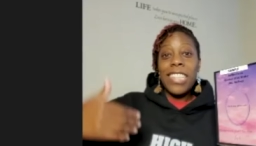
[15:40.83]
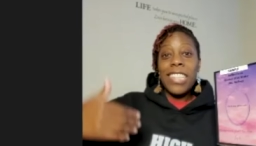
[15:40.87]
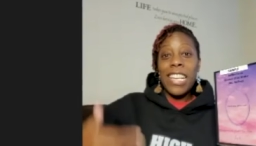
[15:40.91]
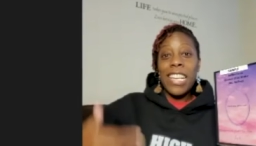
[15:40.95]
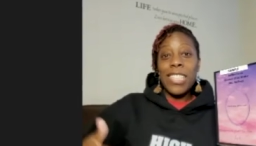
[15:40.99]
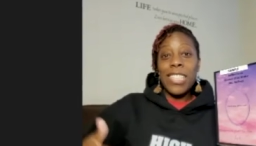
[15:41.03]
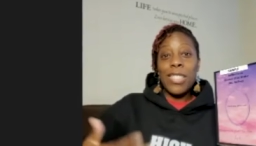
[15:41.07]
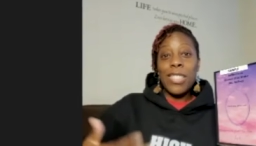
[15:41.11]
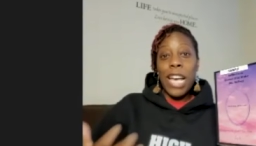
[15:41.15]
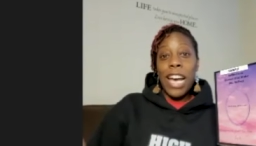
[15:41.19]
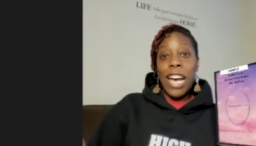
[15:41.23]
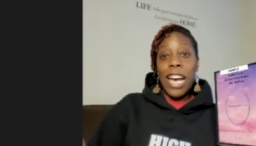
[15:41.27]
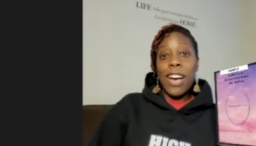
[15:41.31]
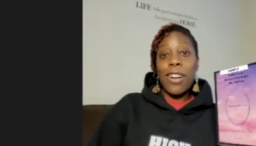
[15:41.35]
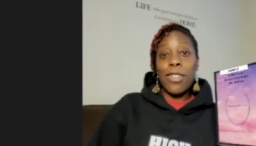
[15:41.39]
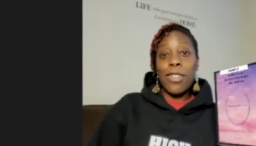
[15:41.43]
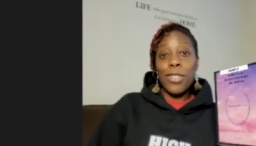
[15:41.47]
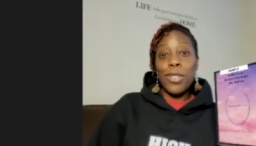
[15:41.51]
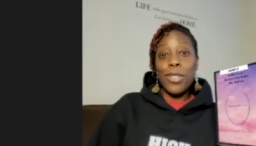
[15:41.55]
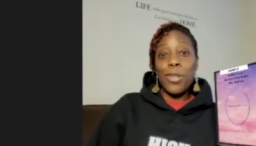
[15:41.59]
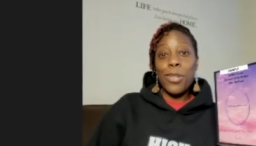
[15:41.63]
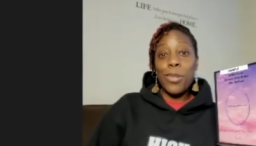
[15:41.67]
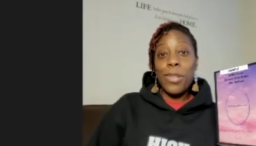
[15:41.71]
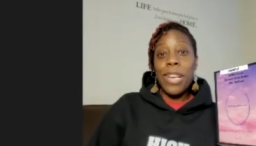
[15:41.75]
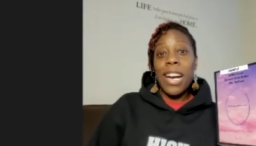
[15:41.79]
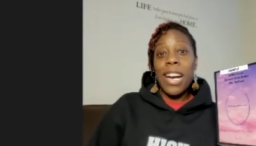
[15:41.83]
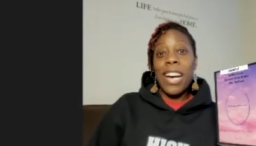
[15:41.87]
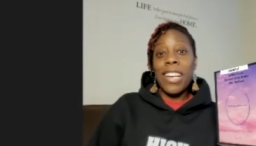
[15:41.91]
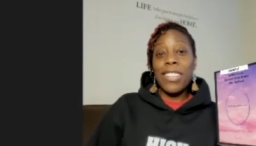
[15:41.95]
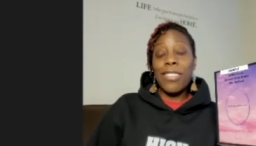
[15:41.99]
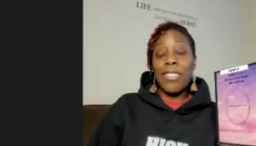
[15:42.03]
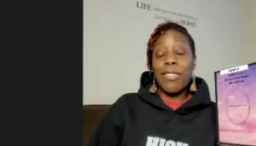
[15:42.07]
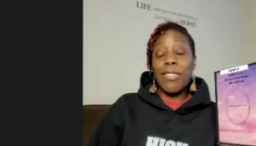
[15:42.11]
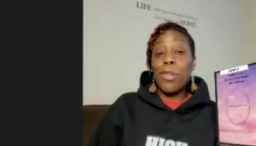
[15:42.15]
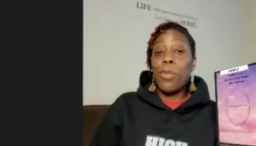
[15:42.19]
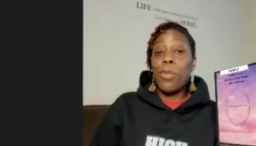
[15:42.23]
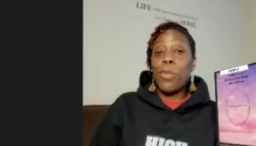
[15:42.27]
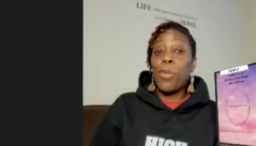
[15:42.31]
that's how you
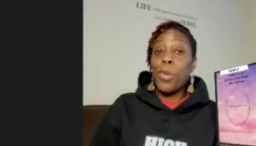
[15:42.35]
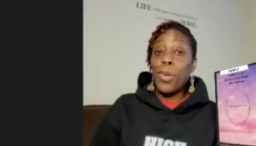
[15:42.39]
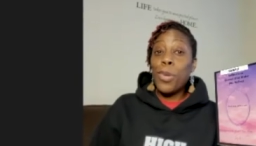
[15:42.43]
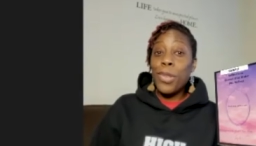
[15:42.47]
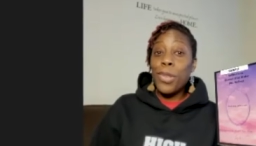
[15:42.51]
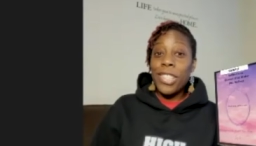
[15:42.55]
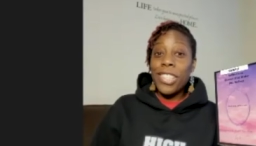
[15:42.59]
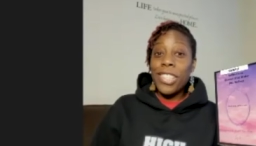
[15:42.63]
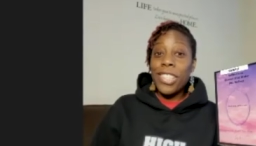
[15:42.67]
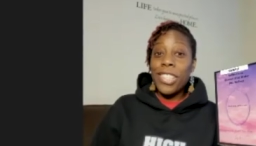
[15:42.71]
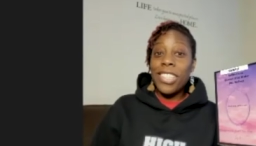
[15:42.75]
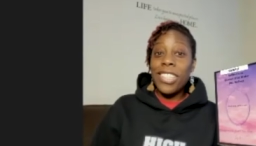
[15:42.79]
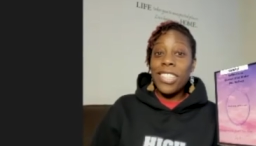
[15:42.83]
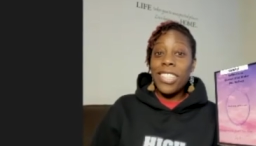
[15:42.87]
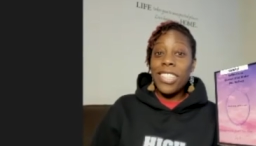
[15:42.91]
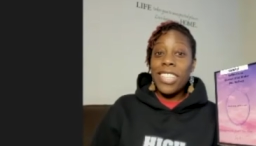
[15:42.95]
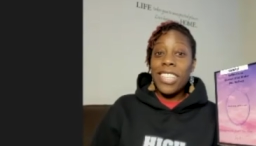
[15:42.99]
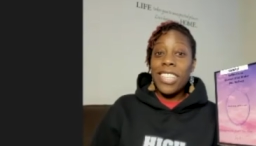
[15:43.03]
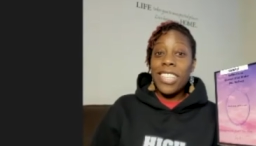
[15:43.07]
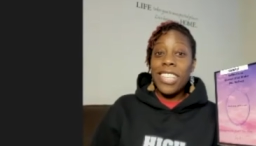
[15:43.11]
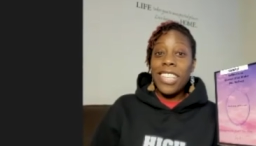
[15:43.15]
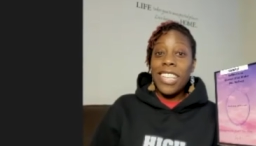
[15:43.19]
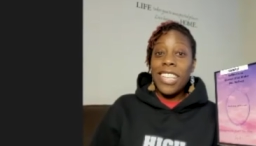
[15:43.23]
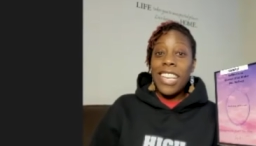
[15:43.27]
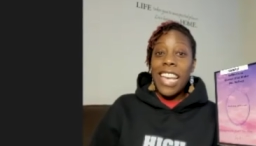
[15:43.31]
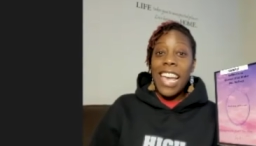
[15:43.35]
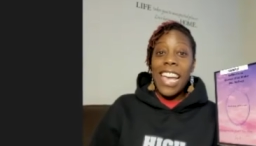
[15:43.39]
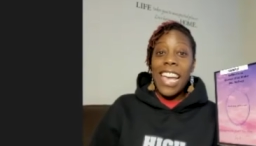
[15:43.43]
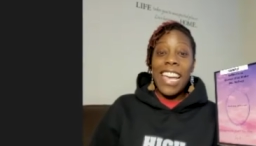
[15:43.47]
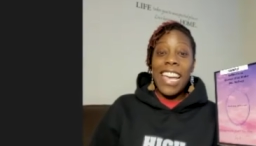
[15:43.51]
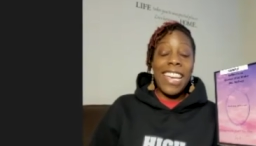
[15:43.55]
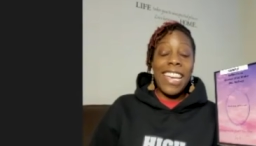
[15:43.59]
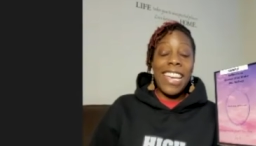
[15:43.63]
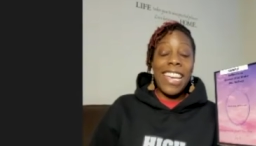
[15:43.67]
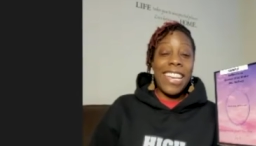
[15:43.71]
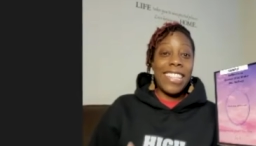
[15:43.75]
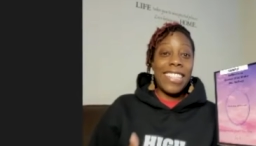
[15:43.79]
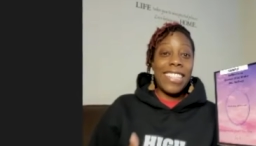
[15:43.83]
got the reward
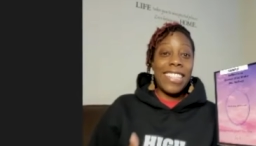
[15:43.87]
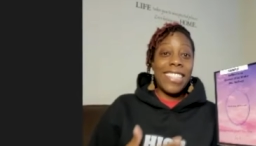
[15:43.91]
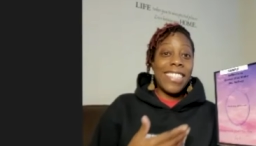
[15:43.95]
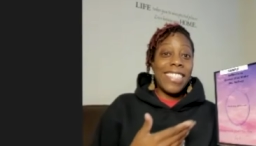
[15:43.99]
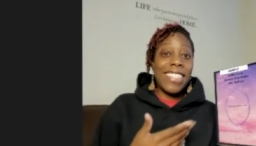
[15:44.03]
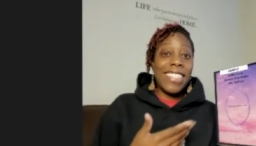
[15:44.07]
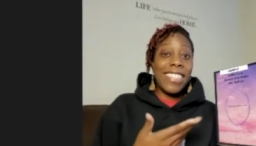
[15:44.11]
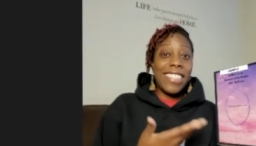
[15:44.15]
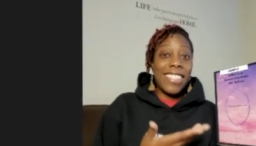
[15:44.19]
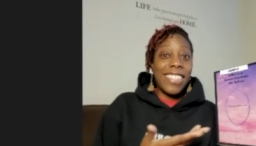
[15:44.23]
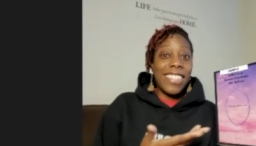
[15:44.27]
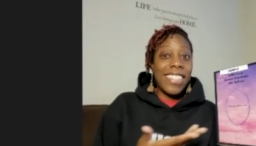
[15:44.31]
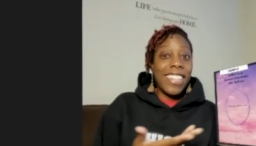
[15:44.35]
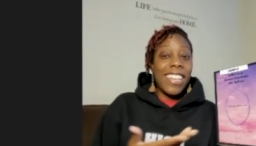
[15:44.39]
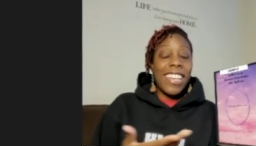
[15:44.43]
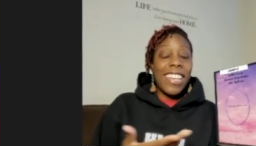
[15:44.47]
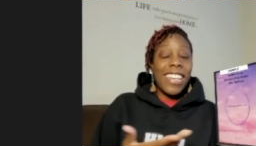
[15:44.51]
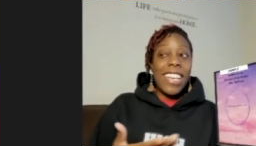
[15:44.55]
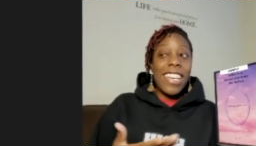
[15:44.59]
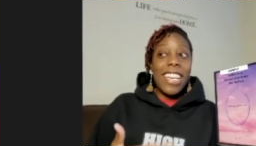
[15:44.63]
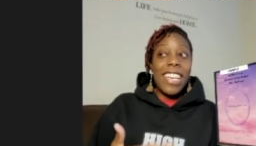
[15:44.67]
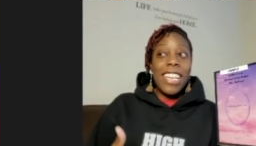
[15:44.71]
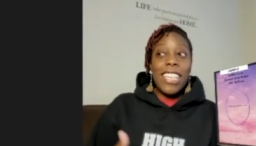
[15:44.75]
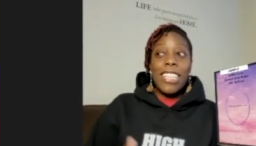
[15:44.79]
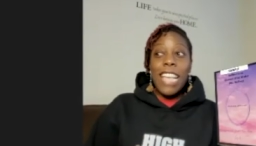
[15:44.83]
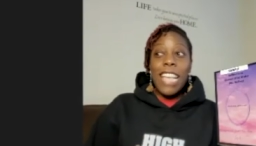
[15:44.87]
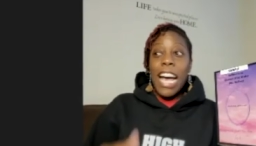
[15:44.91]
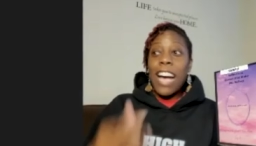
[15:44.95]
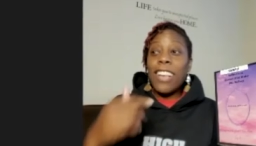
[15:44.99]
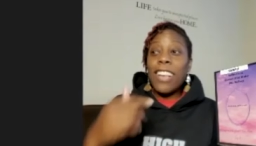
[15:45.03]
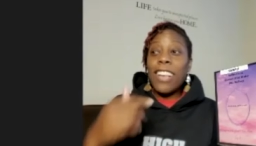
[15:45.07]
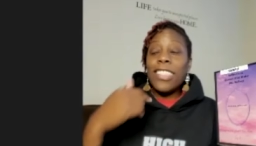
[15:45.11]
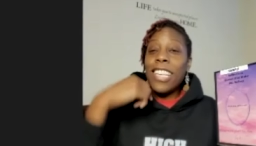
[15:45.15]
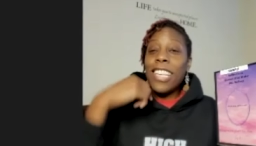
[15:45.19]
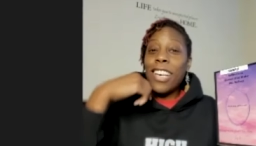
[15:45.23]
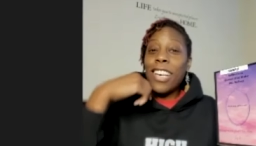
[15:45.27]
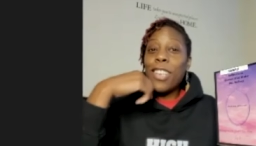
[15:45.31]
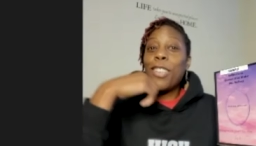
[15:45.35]
and
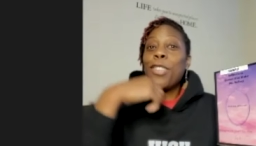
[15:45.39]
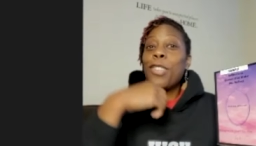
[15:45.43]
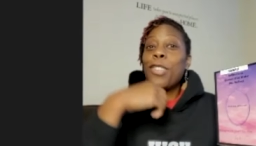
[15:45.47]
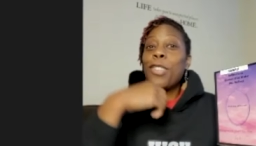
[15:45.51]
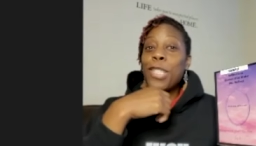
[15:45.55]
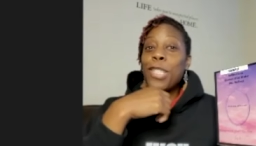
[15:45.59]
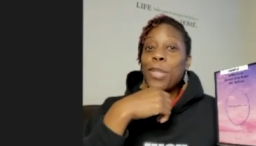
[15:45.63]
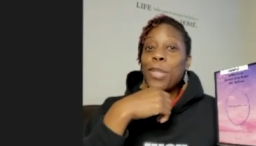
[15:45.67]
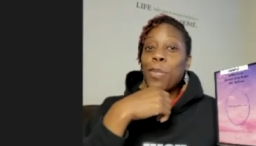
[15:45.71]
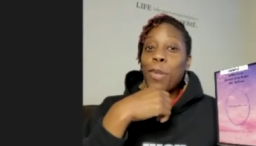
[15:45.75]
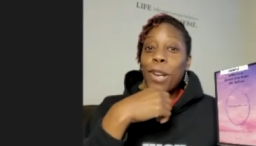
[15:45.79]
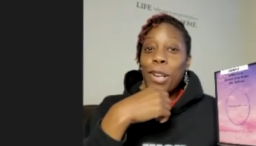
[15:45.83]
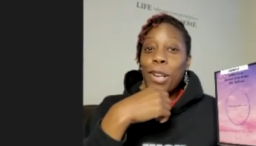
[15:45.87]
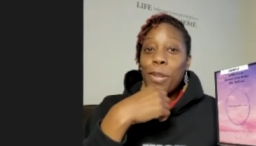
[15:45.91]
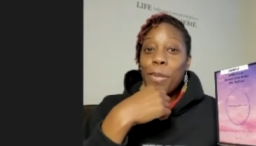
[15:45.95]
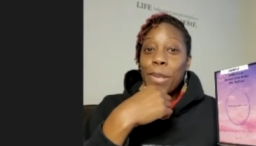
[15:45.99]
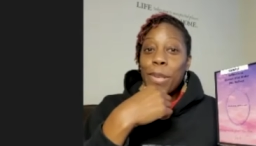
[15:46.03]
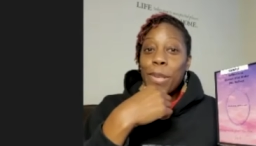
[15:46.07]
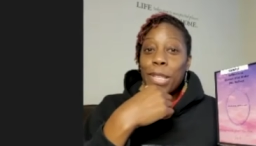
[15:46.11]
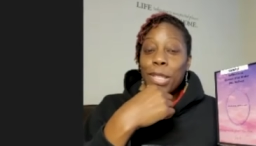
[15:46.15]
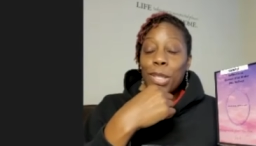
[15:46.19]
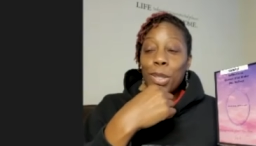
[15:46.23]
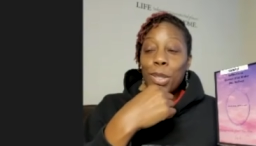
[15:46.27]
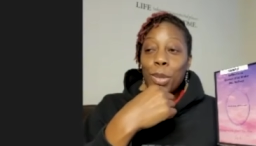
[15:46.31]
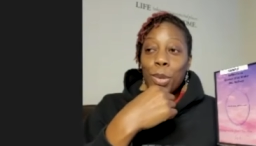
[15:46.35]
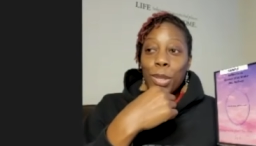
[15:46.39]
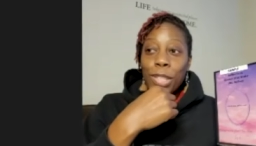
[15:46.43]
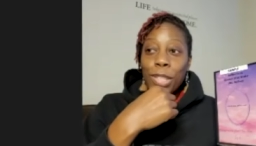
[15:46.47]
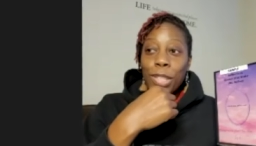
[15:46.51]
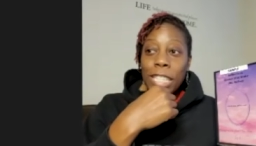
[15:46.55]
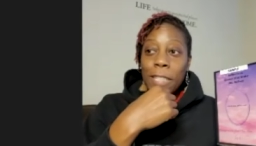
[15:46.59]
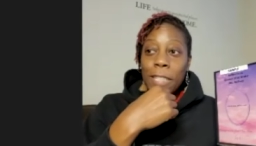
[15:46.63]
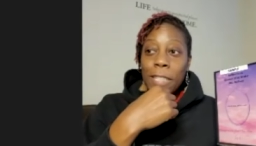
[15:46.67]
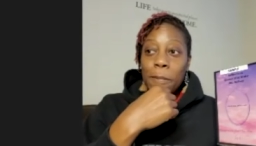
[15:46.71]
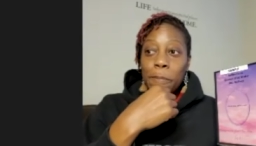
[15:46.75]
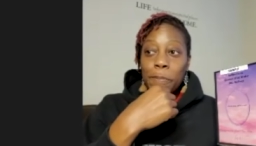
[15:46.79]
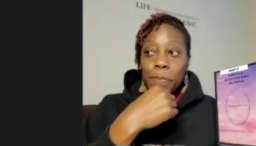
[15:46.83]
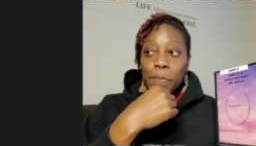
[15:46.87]
I'll tell you this one quick
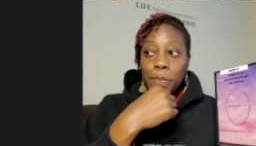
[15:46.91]
story.